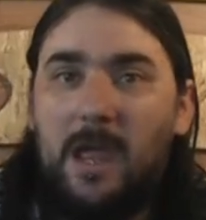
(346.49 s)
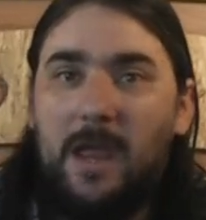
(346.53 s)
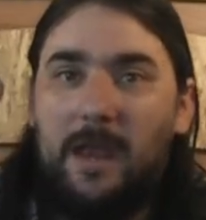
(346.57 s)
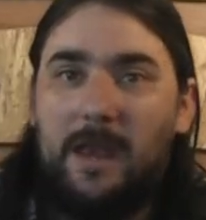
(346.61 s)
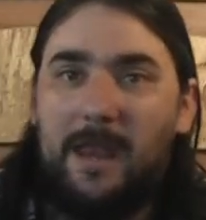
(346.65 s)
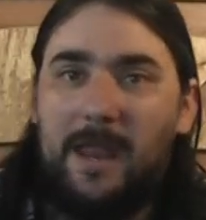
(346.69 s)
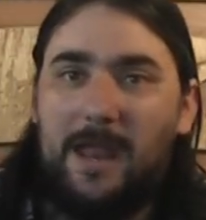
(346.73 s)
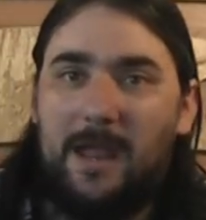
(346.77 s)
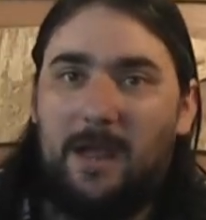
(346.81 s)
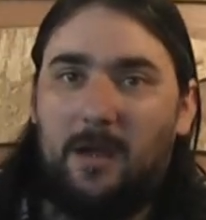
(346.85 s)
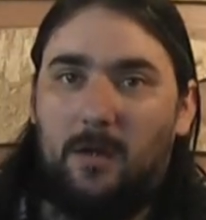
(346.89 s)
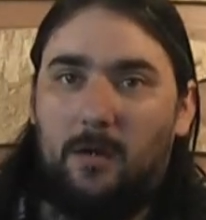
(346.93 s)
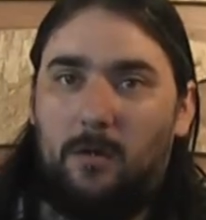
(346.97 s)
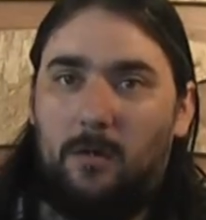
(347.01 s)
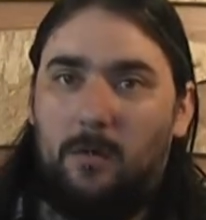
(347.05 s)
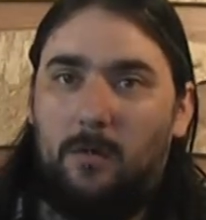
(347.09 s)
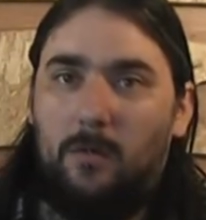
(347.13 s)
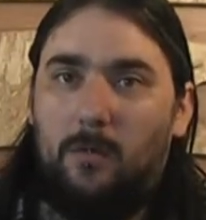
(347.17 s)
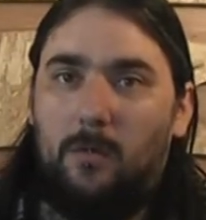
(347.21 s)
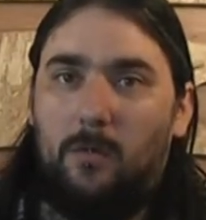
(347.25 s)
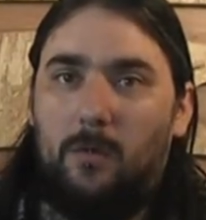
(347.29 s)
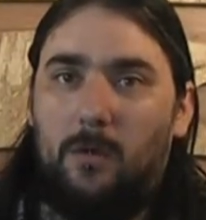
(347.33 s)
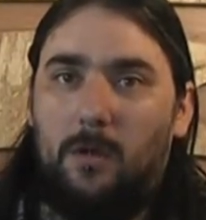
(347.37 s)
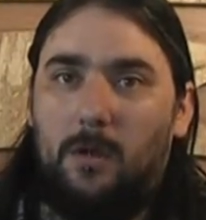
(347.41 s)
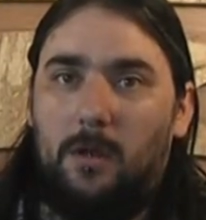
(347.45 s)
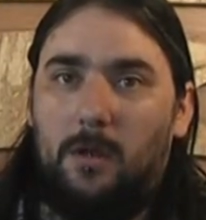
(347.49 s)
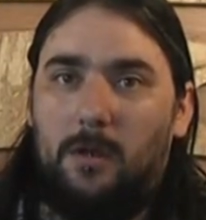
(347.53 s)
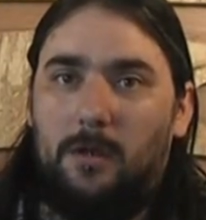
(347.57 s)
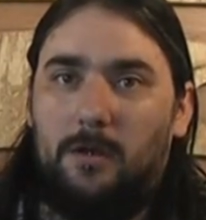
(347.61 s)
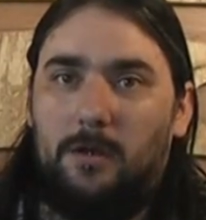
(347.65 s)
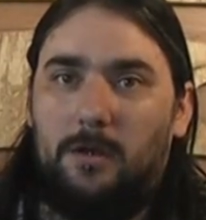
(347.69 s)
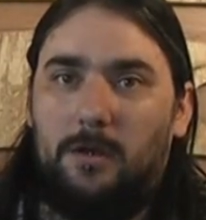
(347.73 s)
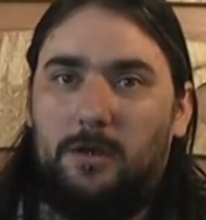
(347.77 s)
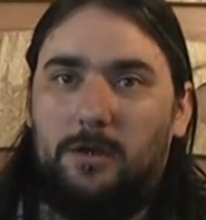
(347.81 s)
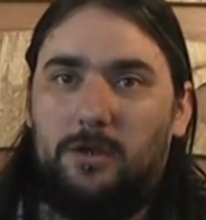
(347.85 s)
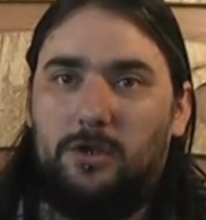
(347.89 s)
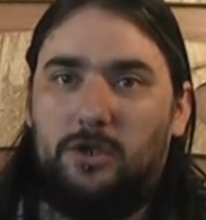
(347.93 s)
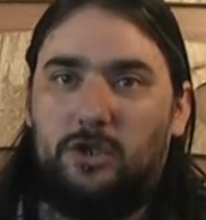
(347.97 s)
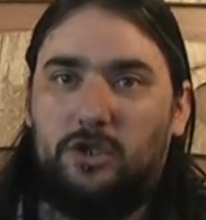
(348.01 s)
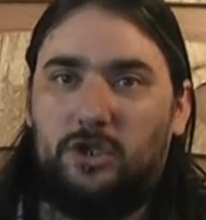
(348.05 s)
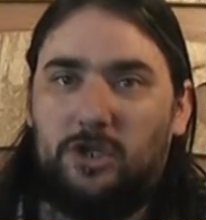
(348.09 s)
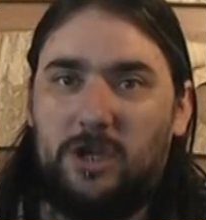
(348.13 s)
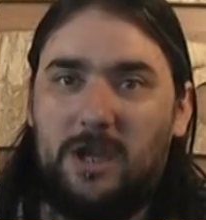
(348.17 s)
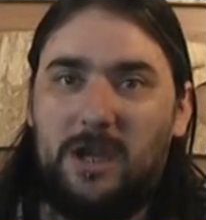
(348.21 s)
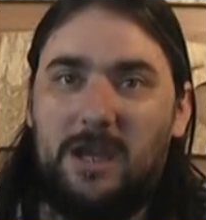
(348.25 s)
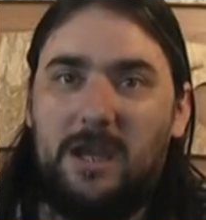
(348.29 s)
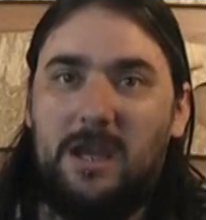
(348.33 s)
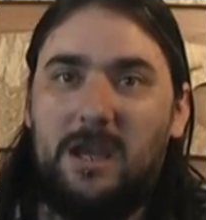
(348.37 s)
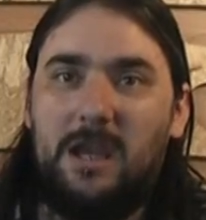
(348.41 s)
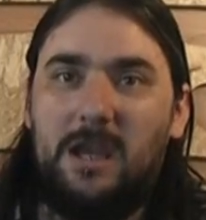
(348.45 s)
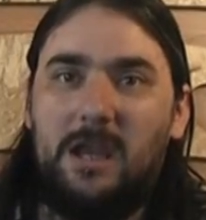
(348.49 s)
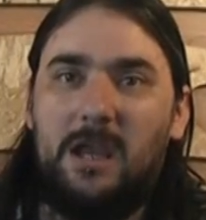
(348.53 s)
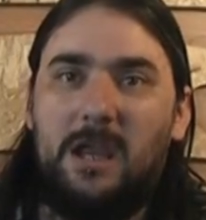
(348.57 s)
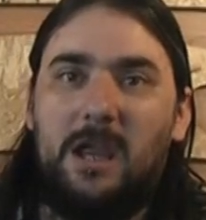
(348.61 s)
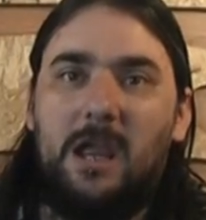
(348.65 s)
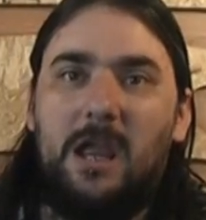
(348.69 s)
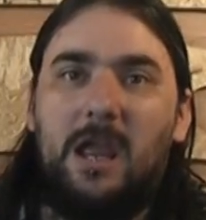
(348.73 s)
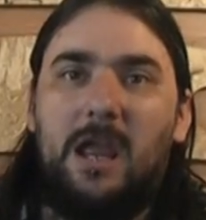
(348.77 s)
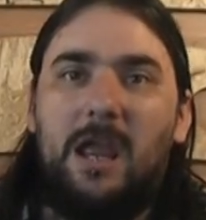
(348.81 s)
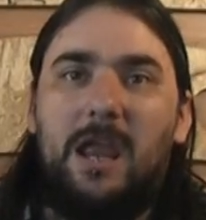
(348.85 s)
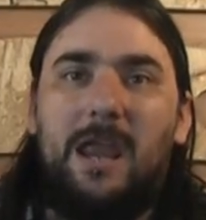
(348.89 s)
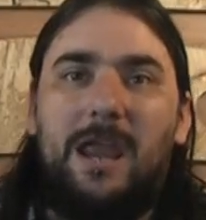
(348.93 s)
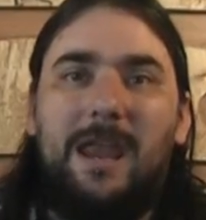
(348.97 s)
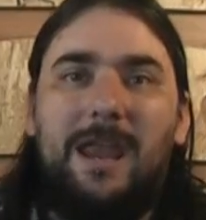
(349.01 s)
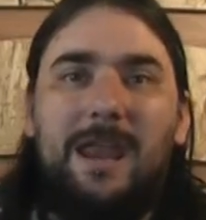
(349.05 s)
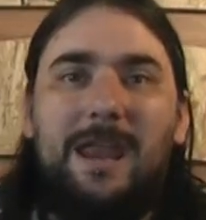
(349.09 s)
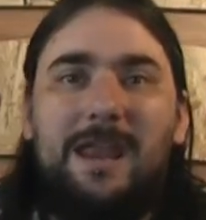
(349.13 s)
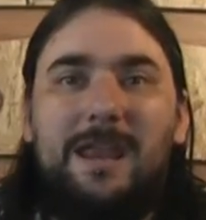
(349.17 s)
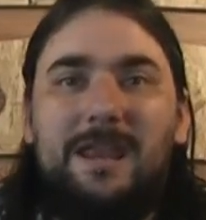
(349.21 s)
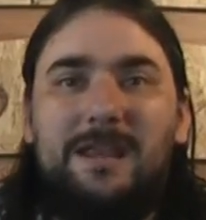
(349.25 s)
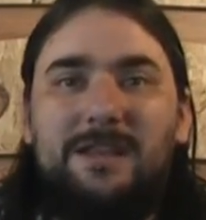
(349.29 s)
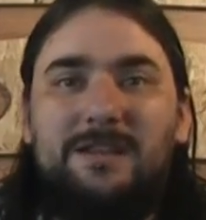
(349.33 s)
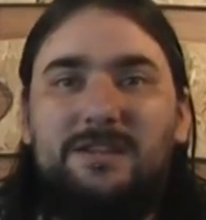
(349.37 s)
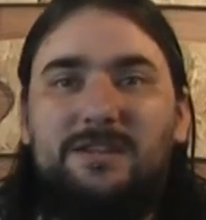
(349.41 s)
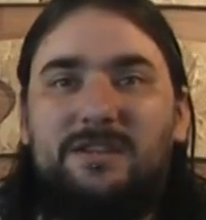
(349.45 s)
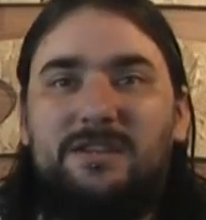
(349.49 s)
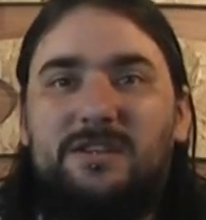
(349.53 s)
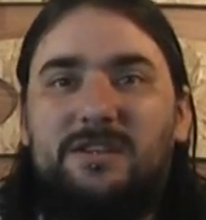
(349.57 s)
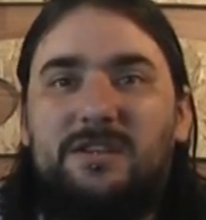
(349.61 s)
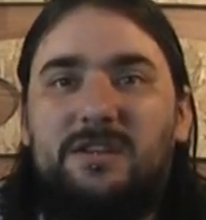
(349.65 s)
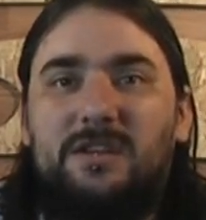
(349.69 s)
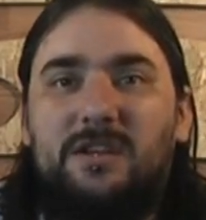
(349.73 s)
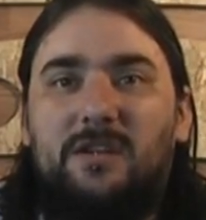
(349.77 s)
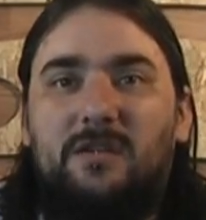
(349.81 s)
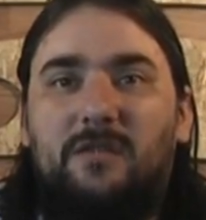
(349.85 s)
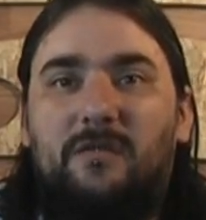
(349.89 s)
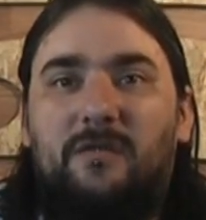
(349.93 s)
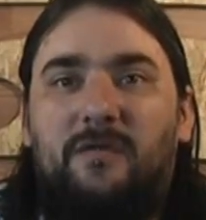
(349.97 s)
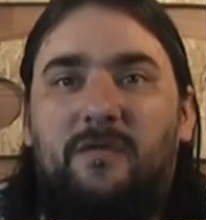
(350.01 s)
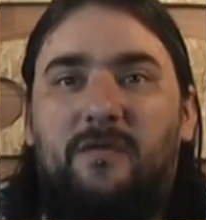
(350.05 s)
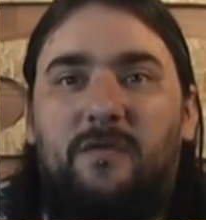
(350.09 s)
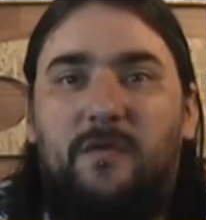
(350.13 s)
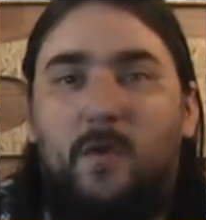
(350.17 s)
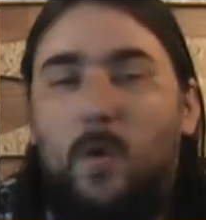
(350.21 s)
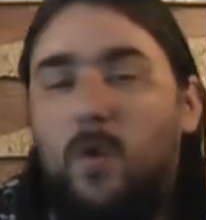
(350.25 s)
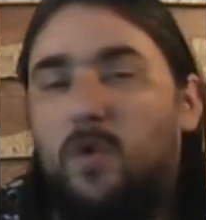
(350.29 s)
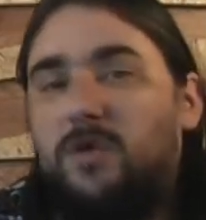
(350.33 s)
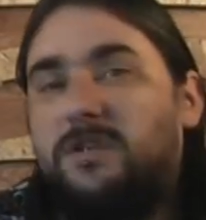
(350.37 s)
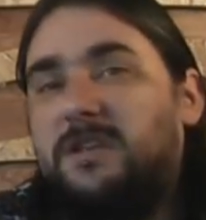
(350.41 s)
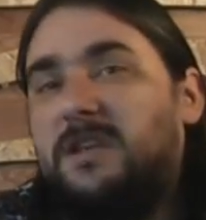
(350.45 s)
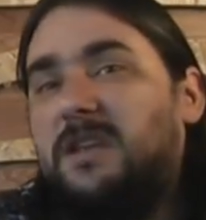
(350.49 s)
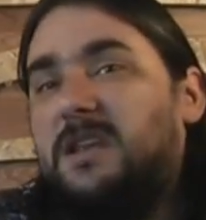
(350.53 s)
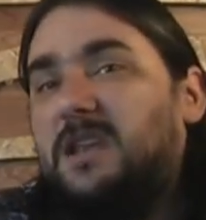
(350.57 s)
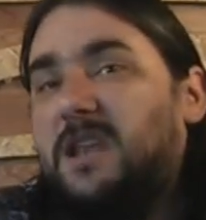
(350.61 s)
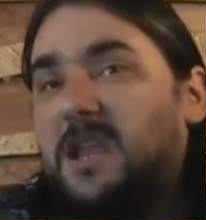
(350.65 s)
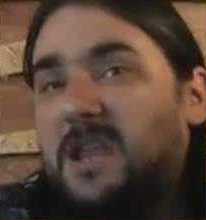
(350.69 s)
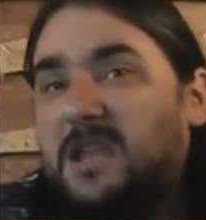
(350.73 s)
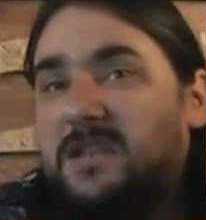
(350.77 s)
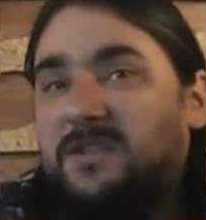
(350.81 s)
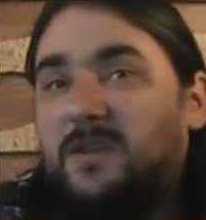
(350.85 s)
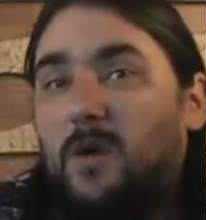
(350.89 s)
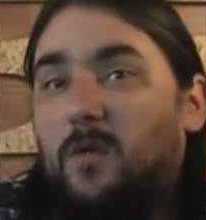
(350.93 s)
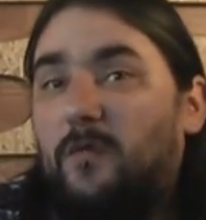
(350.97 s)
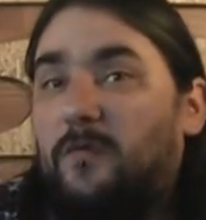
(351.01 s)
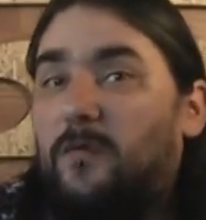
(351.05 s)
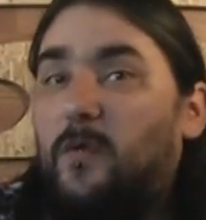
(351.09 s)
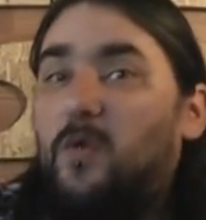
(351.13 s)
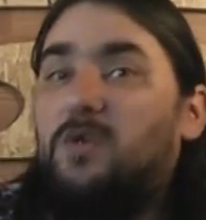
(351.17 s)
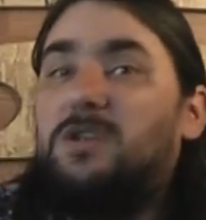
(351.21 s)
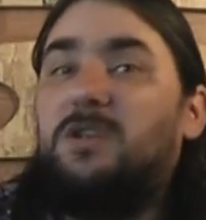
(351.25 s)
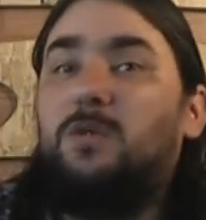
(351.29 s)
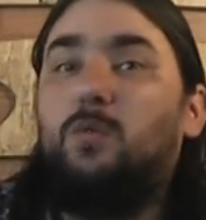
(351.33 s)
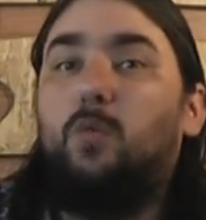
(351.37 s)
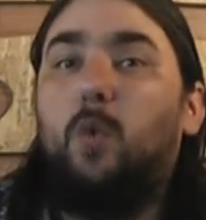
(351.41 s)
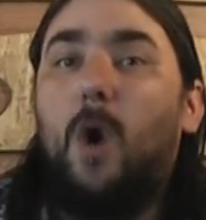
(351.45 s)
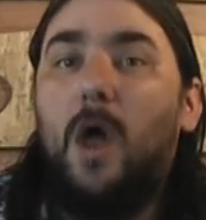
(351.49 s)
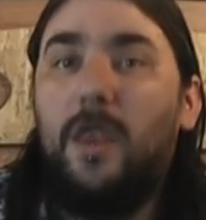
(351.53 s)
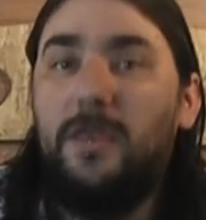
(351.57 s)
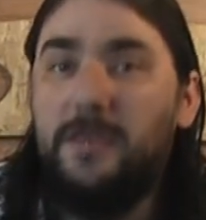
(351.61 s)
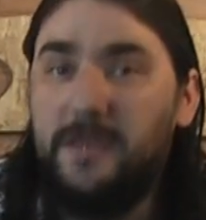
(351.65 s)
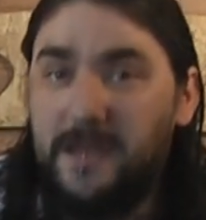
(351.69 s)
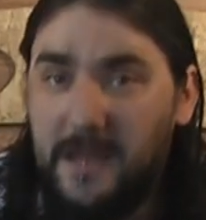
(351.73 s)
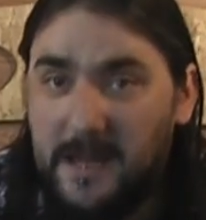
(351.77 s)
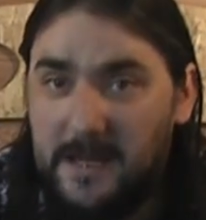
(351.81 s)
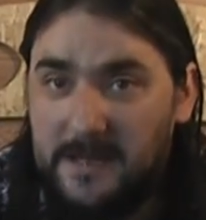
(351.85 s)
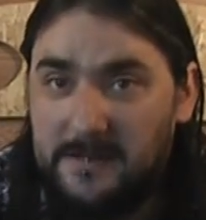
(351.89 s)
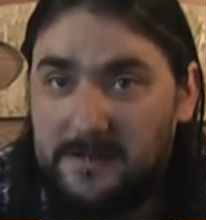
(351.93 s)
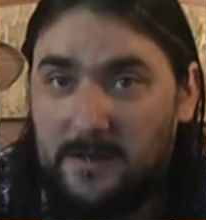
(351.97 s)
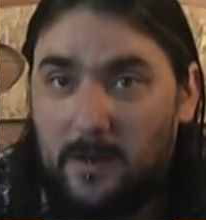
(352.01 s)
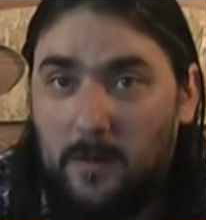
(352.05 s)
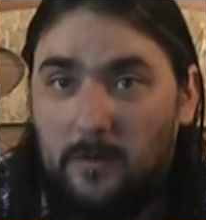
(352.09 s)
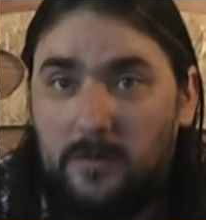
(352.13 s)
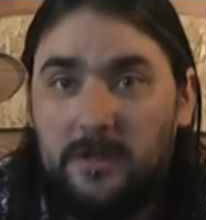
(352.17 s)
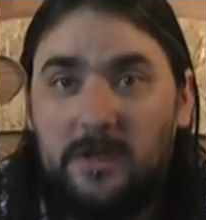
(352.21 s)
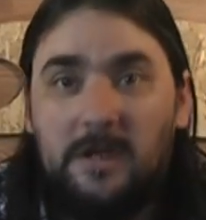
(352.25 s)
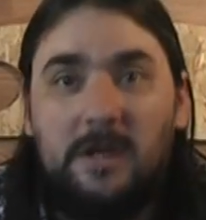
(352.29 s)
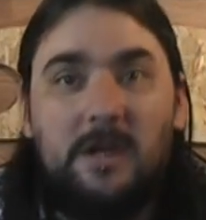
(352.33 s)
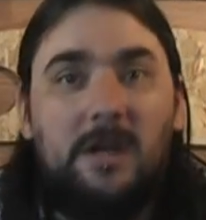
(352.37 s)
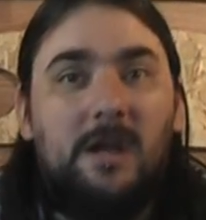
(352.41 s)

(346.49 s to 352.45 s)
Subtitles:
Now, she is 40 years old, 41 years old.